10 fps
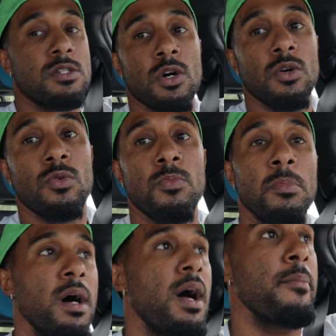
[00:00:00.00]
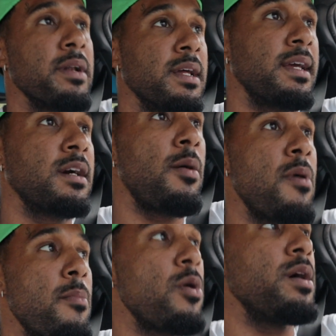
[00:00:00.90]
So, but I'm gonna call
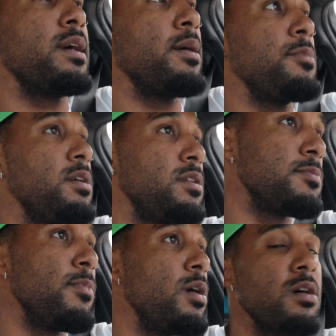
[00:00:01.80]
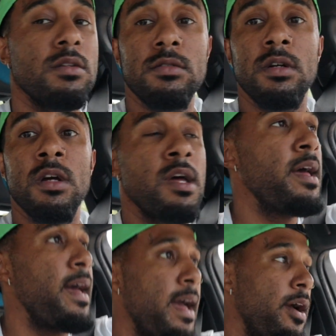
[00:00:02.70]
my boy, get me in this mug,
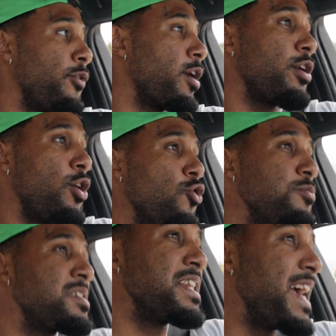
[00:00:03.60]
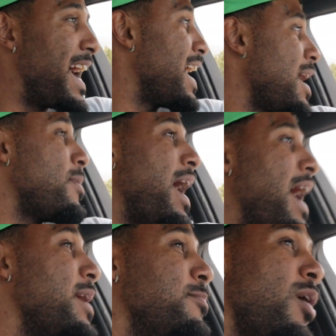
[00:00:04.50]
and we're gonna hoop today. I'm
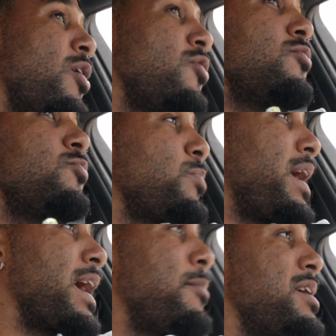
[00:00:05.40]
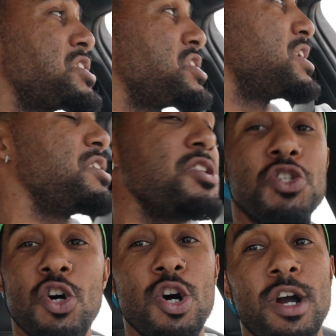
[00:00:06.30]
hyped, bro. I got my shit in the
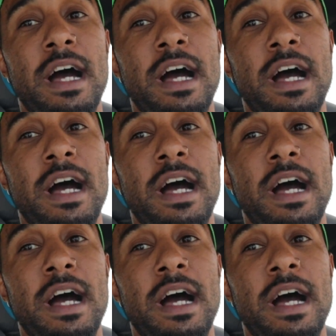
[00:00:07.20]
trunk.